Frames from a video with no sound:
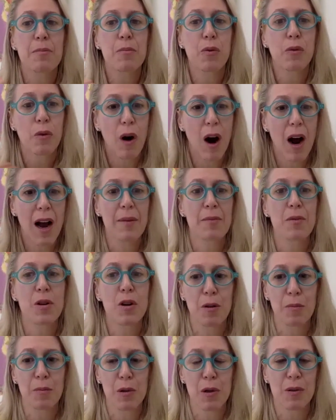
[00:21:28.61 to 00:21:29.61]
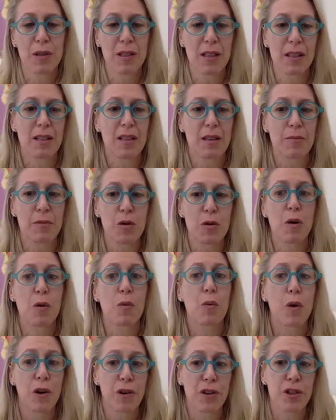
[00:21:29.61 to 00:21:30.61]
prime your immune system to a
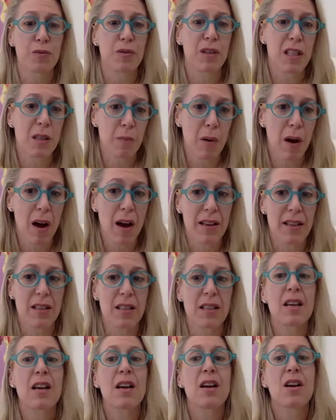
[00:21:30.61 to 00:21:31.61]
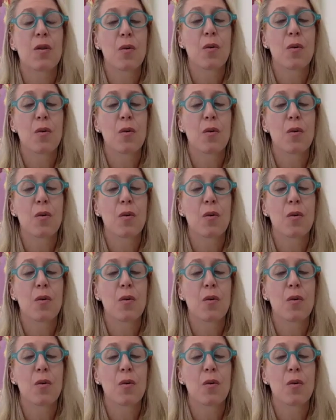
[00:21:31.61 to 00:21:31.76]
worse response